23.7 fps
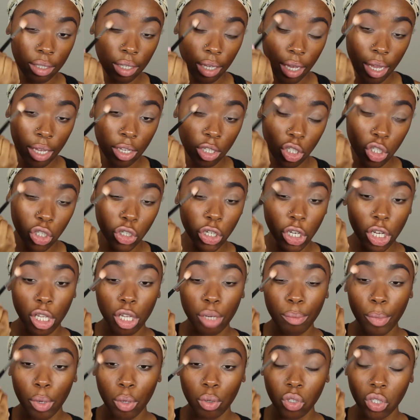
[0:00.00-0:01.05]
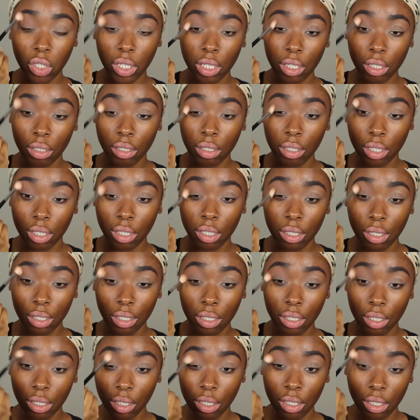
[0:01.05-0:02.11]
in circular motions.
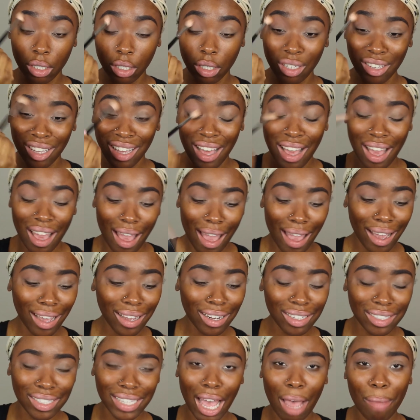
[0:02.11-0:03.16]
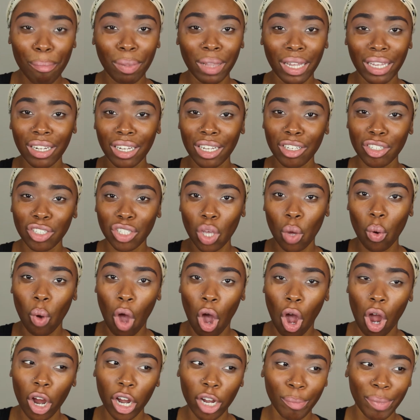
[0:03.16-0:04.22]
I gotta stop blending so
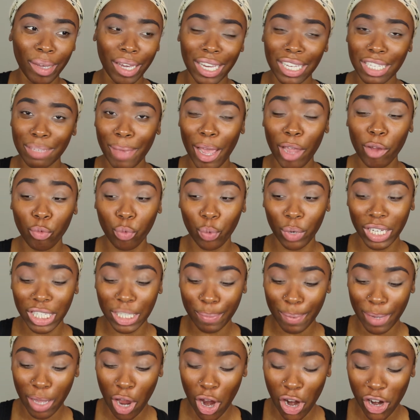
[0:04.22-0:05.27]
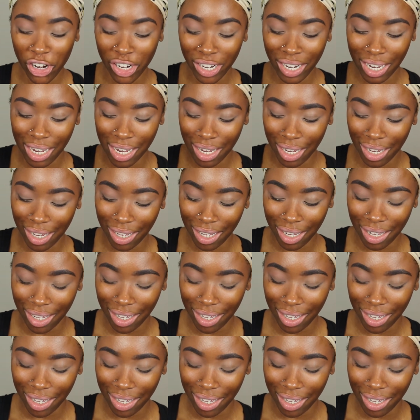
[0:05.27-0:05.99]
hard because my wrist be hurting.